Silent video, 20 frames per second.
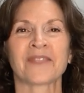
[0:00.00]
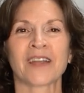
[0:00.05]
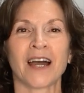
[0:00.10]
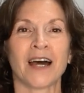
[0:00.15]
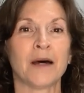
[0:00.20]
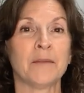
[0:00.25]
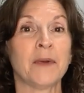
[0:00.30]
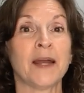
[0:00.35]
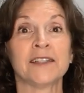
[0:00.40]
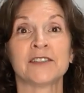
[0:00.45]

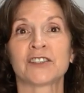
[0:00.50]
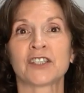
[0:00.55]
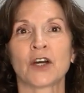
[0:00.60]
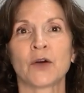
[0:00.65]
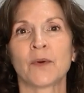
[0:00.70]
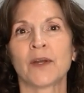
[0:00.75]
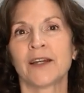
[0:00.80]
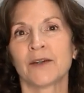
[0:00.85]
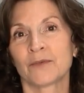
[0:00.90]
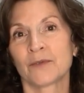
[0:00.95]
And
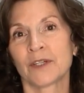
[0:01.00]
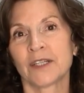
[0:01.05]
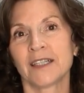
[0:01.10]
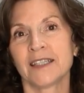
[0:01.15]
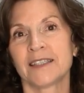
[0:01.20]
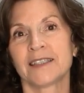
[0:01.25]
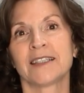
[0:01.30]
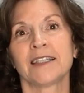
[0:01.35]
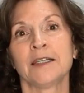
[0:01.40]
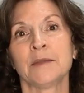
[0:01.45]
so it
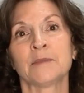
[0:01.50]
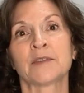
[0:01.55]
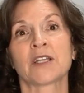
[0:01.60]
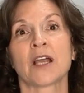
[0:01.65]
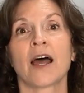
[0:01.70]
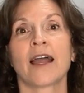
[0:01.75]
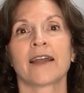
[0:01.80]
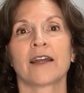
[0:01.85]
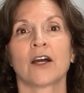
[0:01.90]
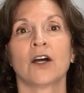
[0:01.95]
really seems
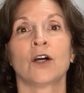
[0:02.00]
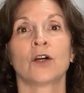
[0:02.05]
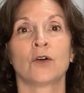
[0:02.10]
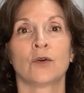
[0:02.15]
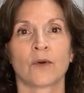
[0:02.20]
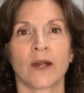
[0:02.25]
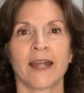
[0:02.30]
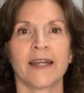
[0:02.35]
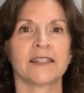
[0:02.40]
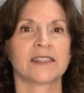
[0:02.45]
like a
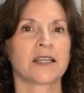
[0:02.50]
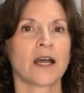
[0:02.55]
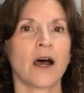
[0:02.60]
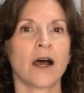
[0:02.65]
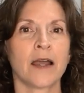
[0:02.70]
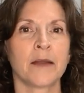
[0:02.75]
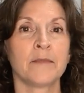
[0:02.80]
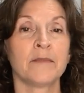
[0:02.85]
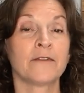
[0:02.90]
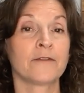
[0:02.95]
great
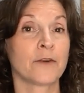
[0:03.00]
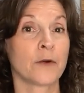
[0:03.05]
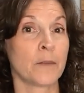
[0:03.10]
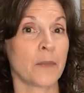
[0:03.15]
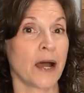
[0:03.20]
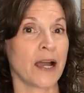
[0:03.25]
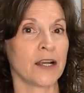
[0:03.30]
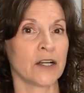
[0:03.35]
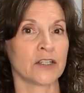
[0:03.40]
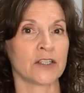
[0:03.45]
time for
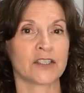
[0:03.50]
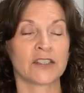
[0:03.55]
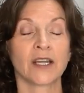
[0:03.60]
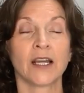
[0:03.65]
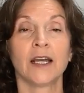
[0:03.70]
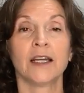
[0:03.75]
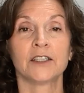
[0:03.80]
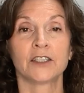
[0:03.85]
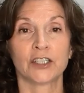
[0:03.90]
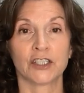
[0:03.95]
buyers
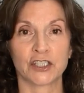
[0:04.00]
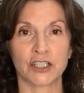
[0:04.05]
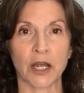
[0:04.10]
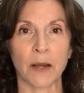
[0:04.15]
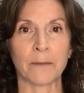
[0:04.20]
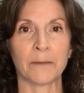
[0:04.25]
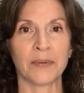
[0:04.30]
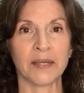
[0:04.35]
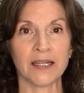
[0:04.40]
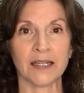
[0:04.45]
to
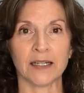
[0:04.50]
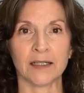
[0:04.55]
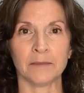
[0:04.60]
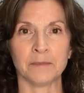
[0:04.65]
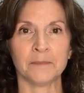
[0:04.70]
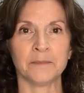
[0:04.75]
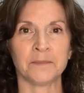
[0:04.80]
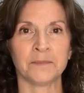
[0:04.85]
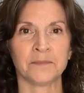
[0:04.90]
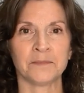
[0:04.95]
jump
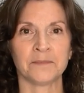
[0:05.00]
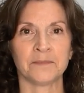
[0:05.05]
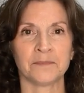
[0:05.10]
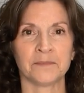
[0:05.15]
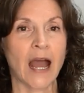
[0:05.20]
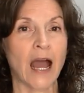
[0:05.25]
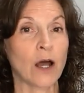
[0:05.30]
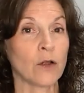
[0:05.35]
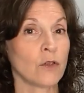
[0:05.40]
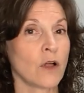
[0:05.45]
in.
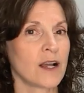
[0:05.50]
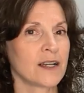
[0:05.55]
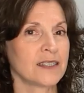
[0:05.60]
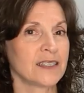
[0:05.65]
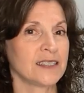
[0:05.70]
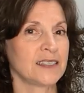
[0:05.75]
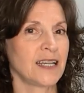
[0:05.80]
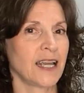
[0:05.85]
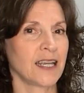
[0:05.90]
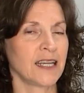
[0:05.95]
How long is
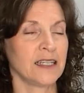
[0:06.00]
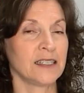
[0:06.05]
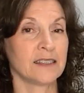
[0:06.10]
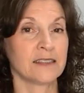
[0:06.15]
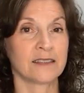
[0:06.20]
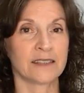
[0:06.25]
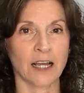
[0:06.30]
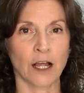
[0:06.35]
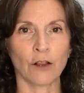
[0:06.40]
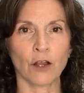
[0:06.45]
it taking to
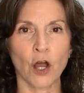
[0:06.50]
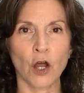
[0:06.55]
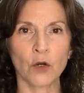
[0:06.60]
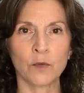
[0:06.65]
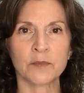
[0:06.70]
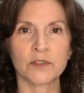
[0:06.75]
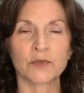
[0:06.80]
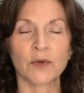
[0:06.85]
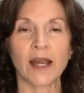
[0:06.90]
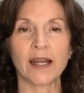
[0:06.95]
sell
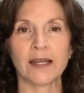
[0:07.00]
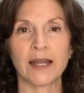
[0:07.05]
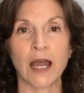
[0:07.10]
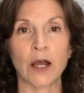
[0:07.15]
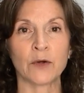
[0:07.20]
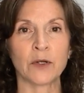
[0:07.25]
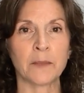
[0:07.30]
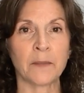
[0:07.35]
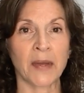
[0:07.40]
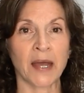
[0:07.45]
homes right
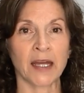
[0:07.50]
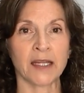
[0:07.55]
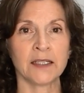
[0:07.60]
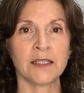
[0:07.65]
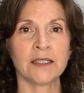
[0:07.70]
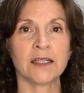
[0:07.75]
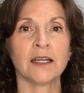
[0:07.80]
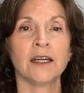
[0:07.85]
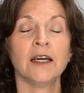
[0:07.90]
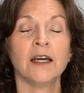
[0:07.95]
now in
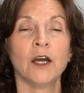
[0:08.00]
Bend?